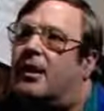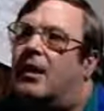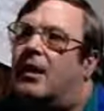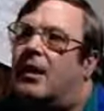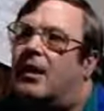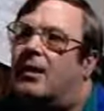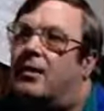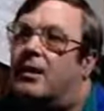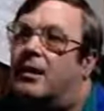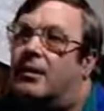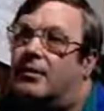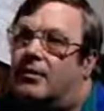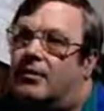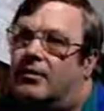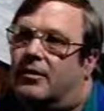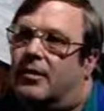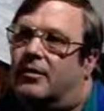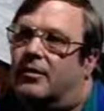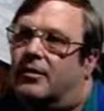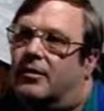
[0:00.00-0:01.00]
And then
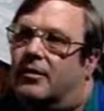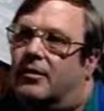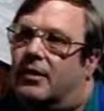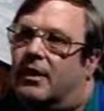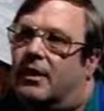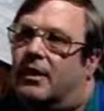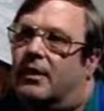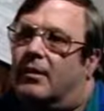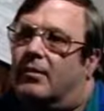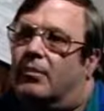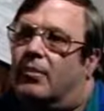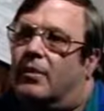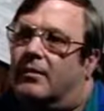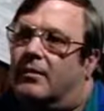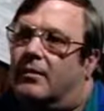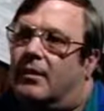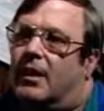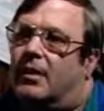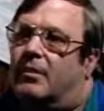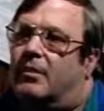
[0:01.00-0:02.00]
subsequently
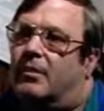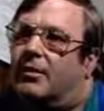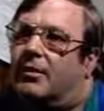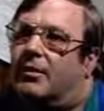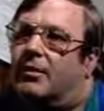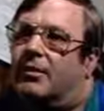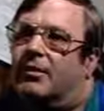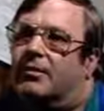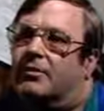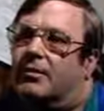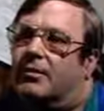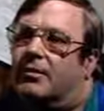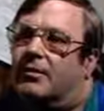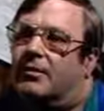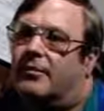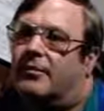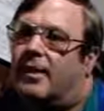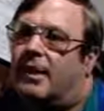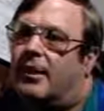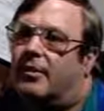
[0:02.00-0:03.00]
was unable to culture the
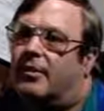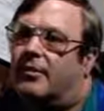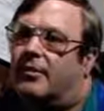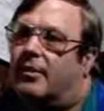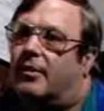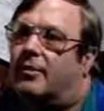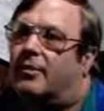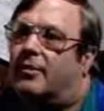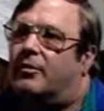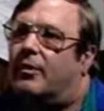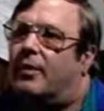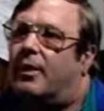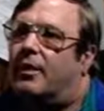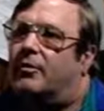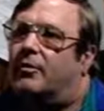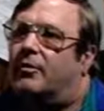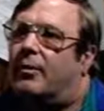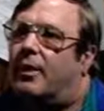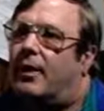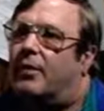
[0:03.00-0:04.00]
virus from his blood
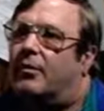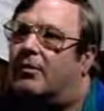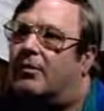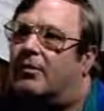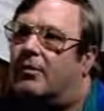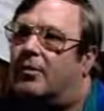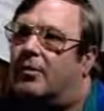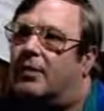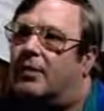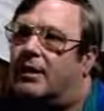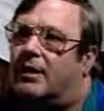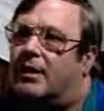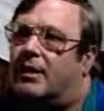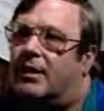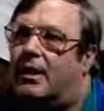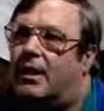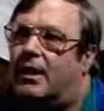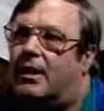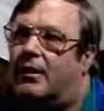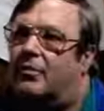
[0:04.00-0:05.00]
or spinal fluid,
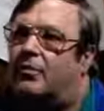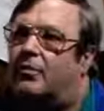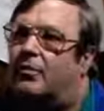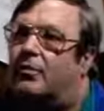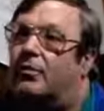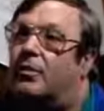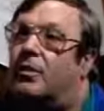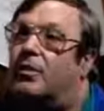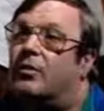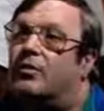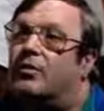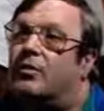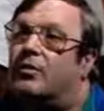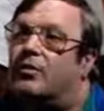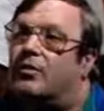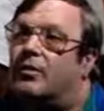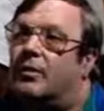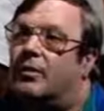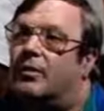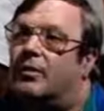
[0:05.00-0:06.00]
and his immune
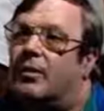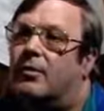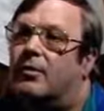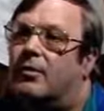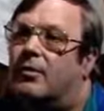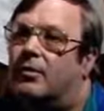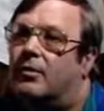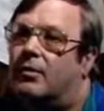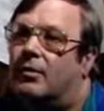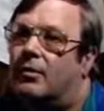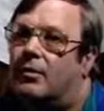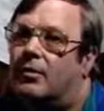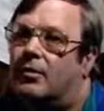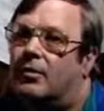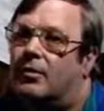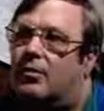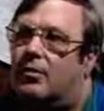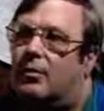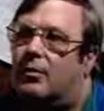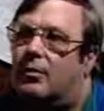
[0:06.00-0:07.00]
system had been restored to
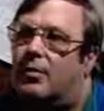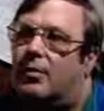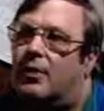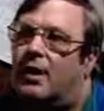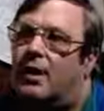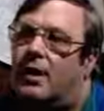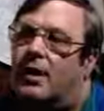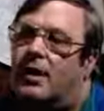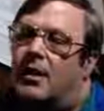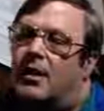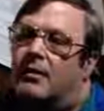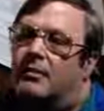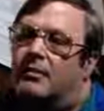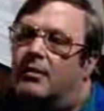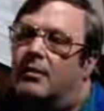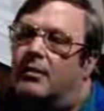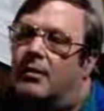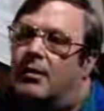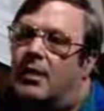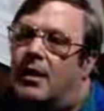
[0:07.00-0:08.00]
normal.
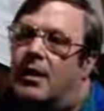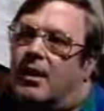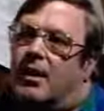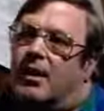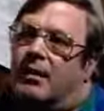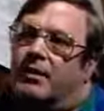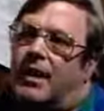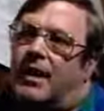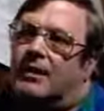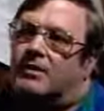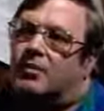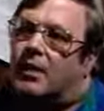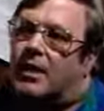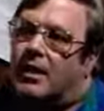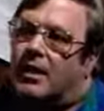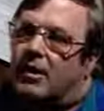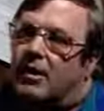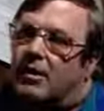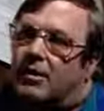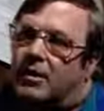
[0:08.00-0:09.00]
So that's what I
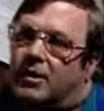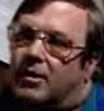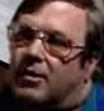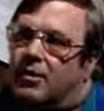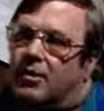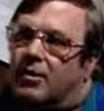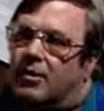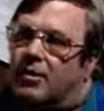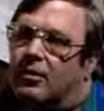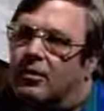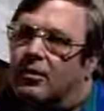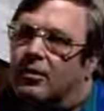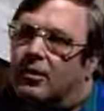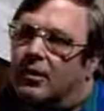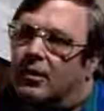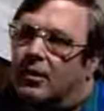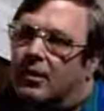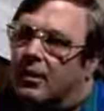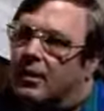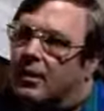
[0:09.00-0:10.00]
call a cure,
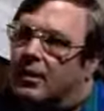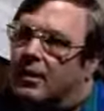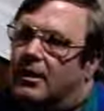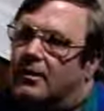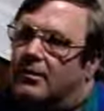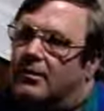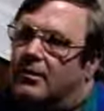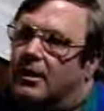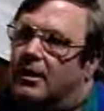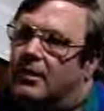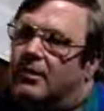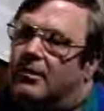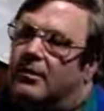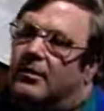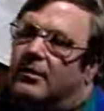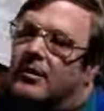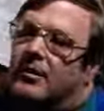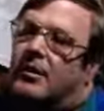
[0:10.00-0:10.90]
in a sense.